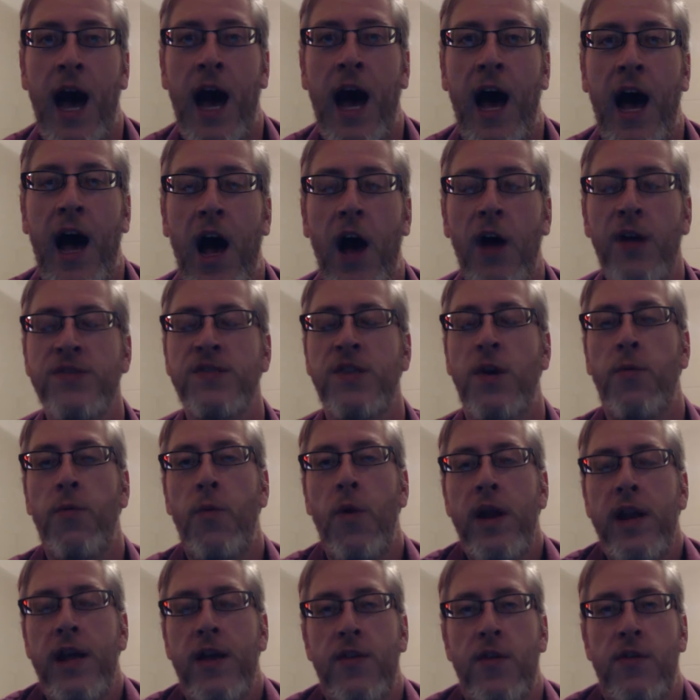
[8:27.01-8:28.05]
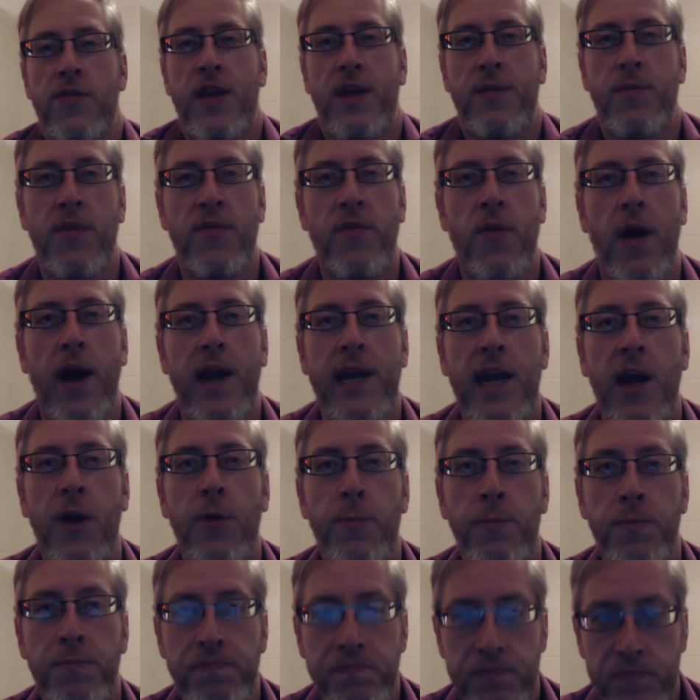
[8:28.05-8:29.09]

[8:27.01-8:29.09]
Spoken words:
Also, one other thing before I go.